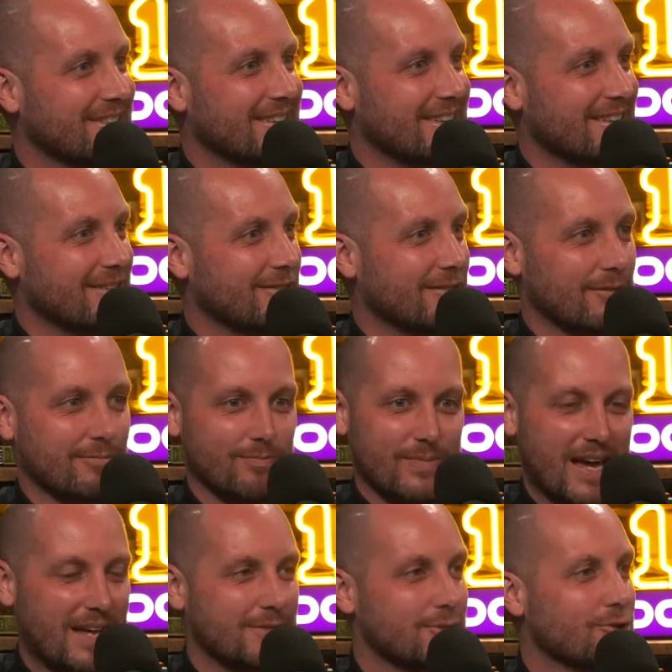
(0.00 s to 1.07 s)
the
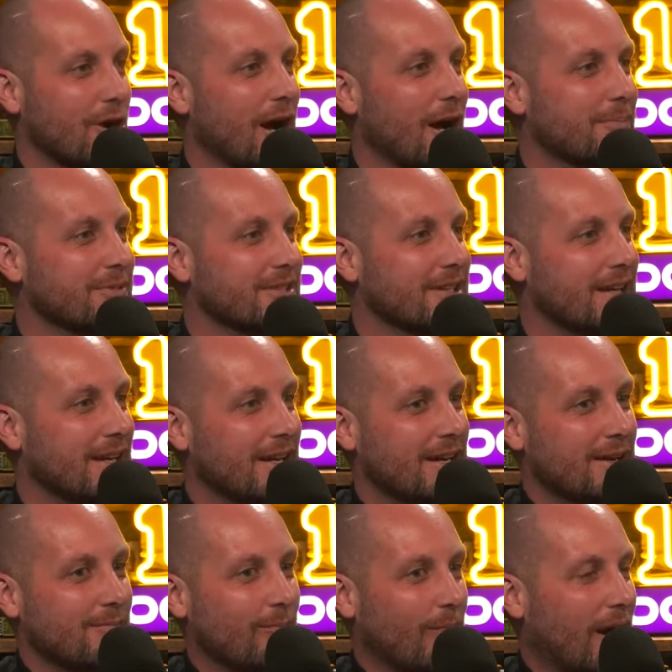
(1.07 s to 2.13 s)
heads dropped,
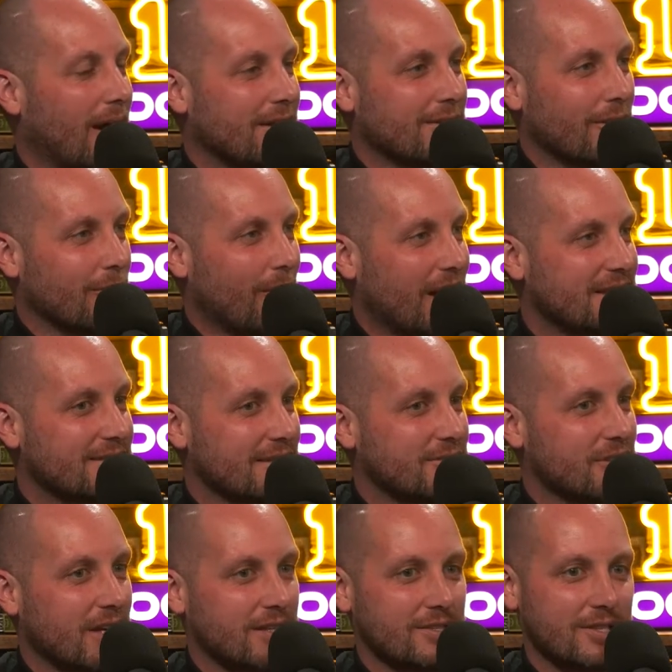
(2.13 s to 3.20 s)
mindset
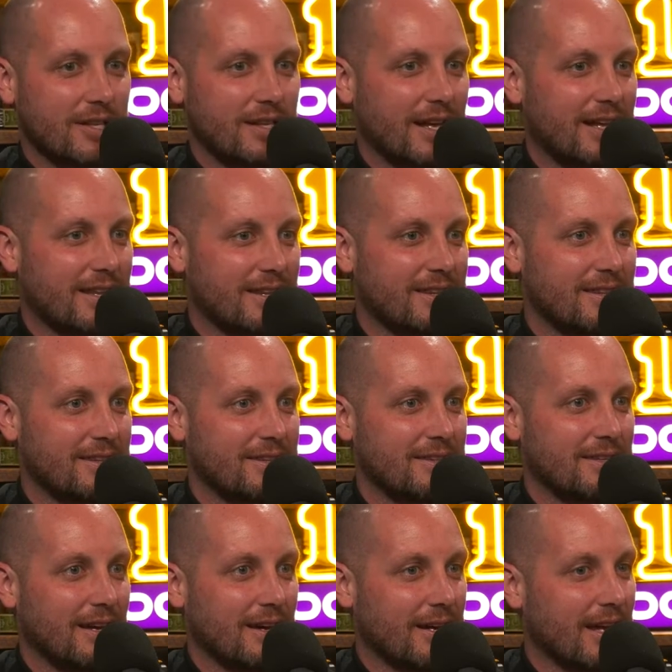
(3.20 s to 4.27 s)
changed. And
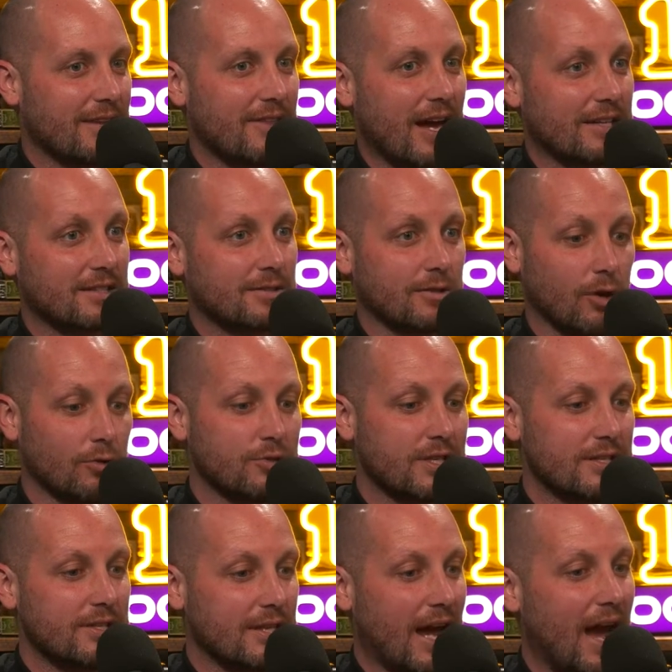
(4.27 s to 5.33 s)
again, that goes
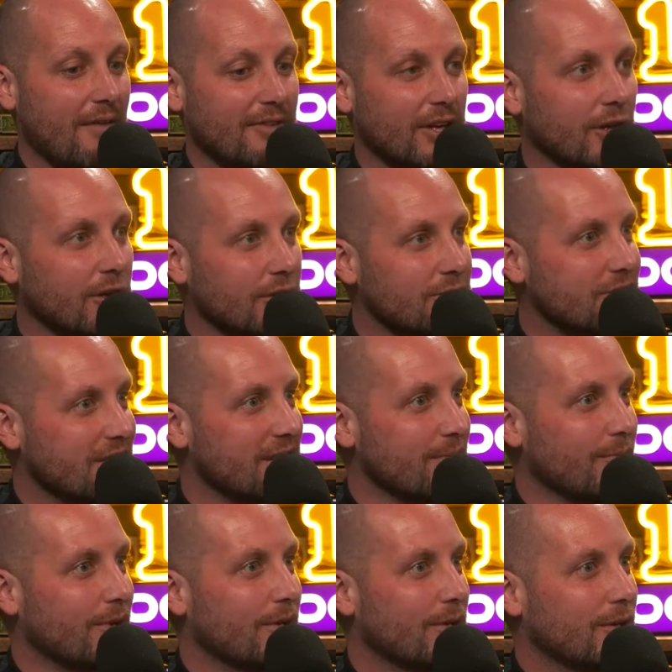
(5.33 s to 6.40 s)
into having a good
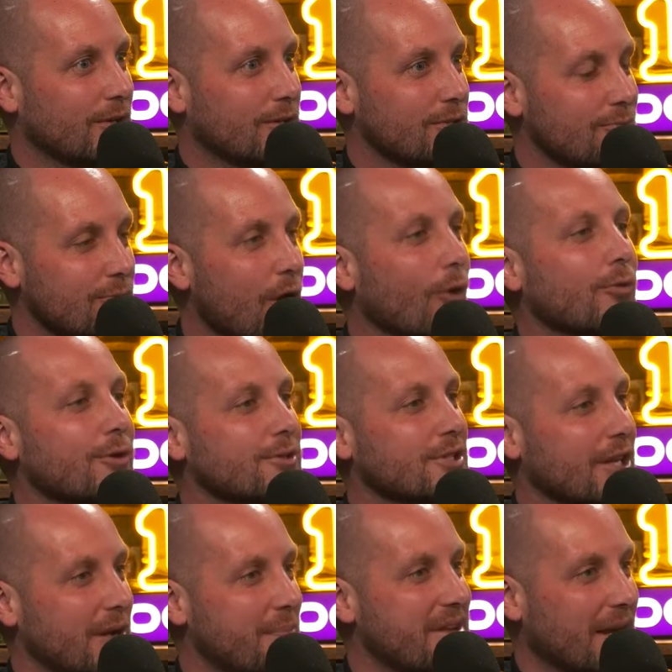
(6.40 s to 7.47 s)
team. There's
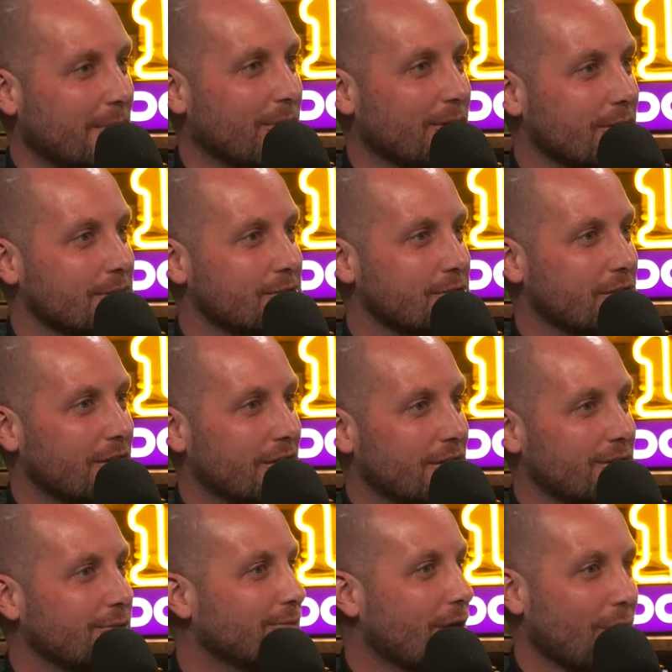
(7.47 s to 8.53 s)
going to be a push.
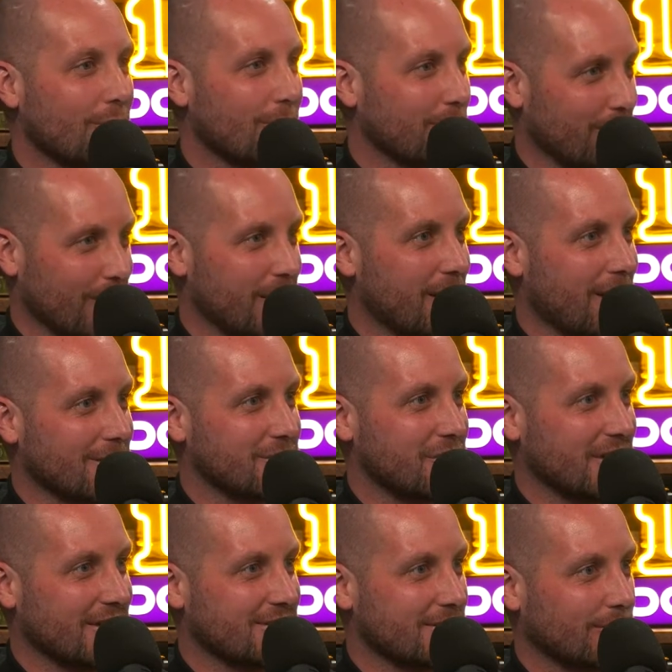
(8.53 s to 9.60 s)
They're throwing caution
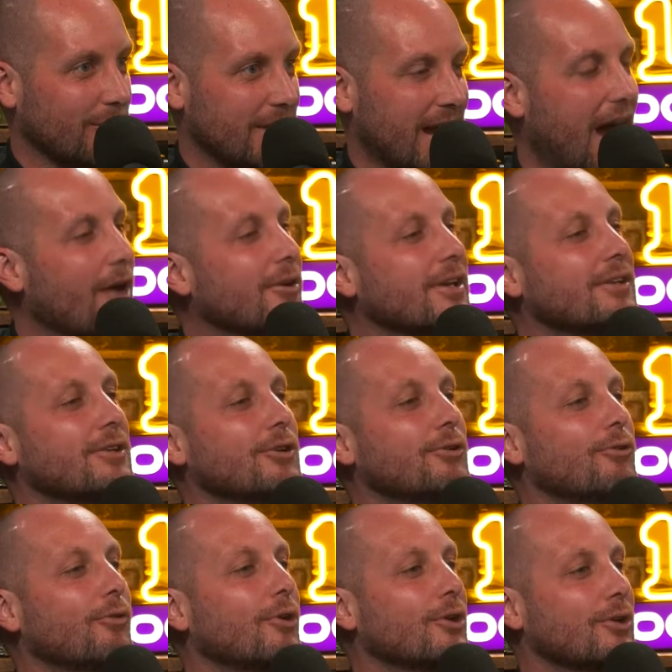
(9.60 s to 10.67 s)
against the wind. How can
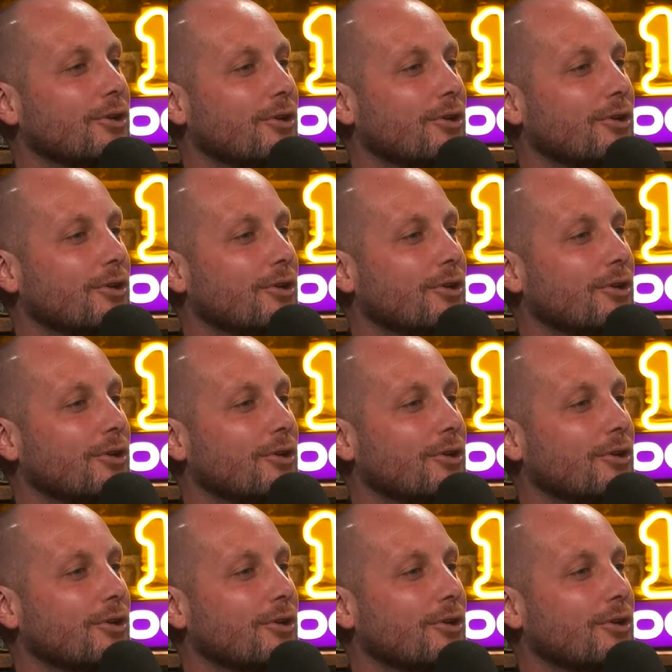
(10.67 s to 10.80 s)
you